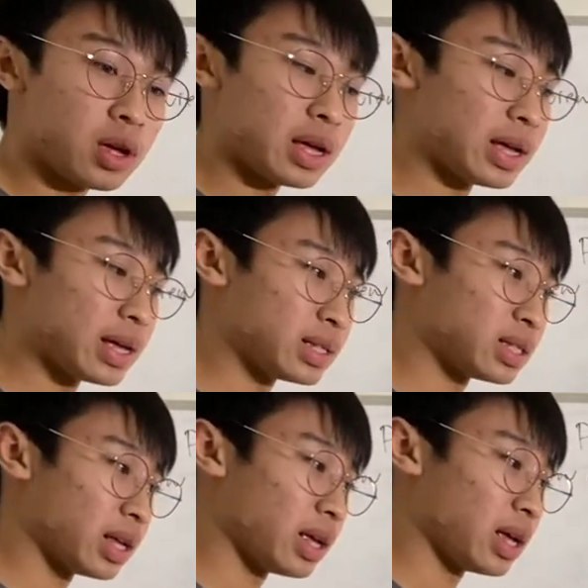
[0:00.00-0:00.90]
it,
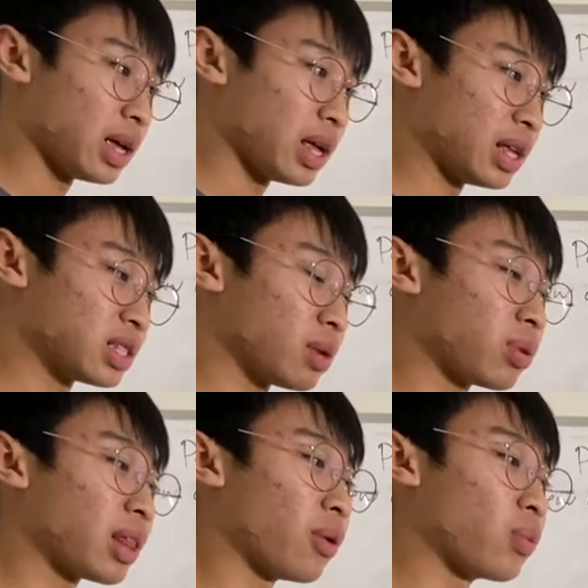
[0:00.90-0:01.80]
it's it's
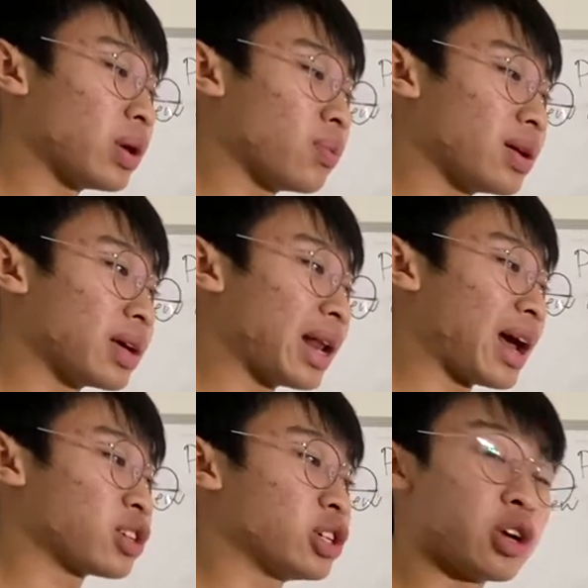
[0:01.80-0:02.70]
something that we, we can
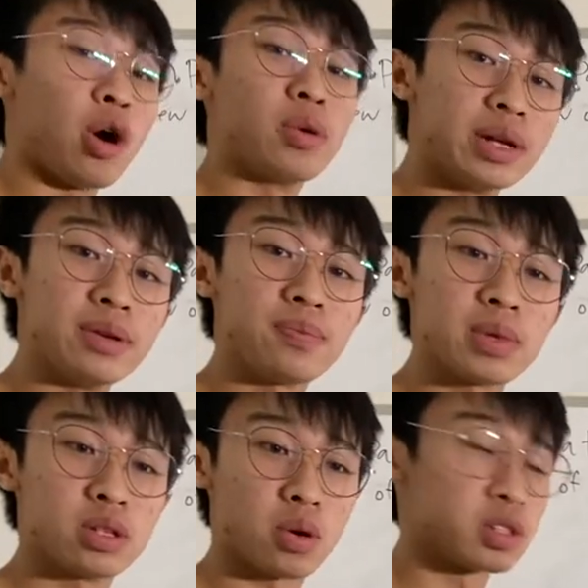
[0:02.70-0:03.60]
actually code in
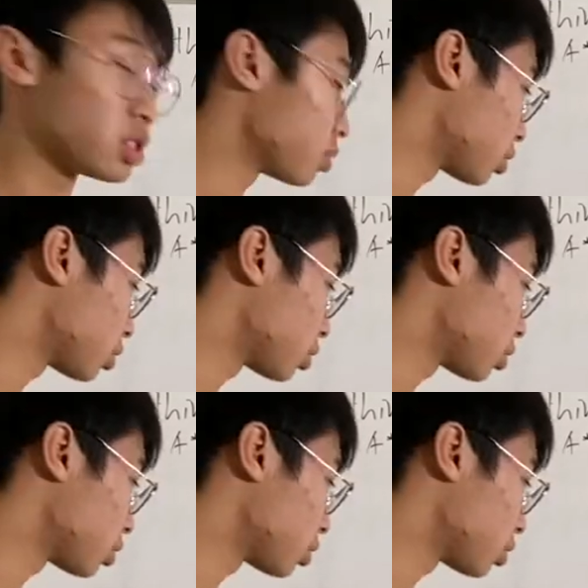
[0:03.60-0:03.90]
into our system.